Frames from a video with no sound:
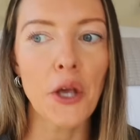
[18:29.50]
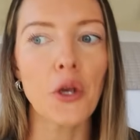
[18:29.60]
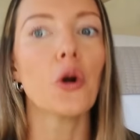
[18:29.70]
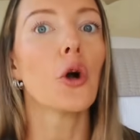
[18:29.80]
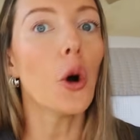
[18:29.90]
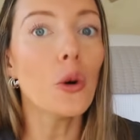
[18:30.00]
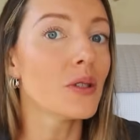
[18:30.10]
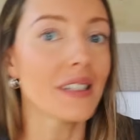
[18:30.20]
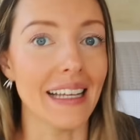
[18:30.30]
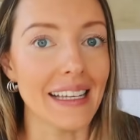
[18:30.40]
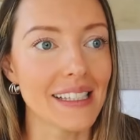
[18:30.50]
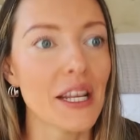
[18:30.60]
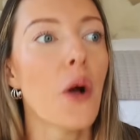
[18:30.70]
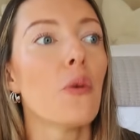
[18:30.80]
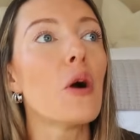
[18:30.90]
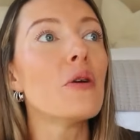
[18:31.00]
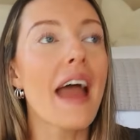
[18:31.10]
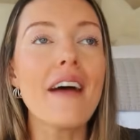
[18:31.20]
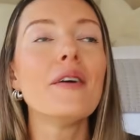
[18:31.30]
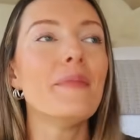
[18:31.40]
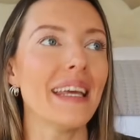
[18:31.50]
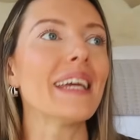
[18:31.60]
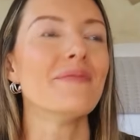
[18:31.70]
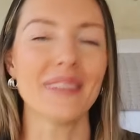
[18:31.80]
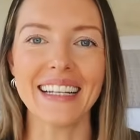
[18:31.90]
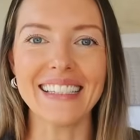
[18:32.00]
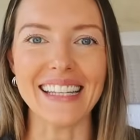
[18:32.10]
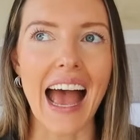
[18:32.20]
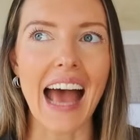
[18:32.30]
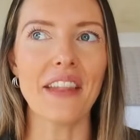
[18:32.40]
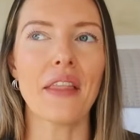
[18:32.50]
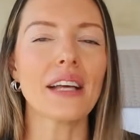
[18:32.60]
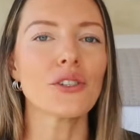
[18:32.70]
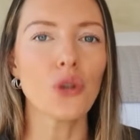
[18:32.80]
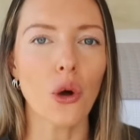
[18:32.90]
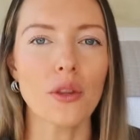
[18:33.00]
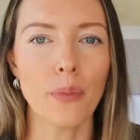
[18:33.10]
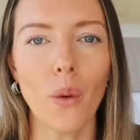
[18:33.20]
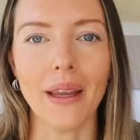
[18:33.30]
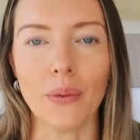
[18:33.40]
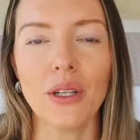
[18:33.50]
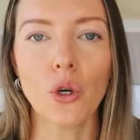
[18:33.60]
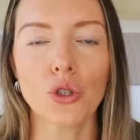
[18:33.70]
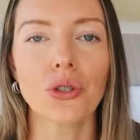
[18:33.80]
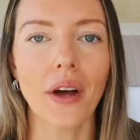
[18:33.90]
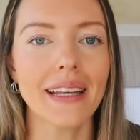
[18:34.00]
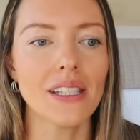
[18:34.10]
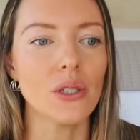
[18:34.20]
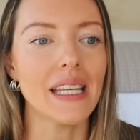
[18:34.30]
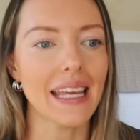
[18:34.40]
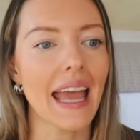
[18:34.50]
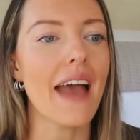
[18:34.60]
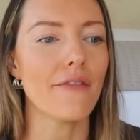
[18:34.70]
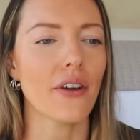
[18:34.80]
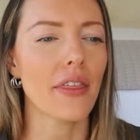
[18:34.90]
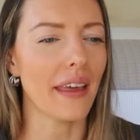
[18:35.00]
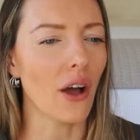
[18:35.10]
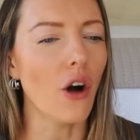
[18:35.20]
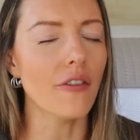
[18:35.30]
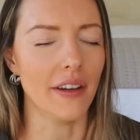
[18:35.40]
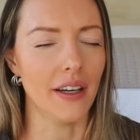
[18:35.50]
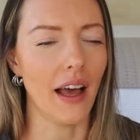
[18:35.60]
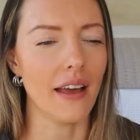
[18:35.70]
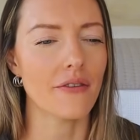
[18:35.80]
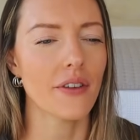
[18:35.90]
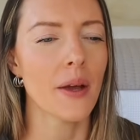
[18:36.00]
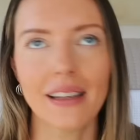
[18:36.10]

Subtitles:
Your goals list will never be completed. And that's not the point. We're not trying to tick everything off in life.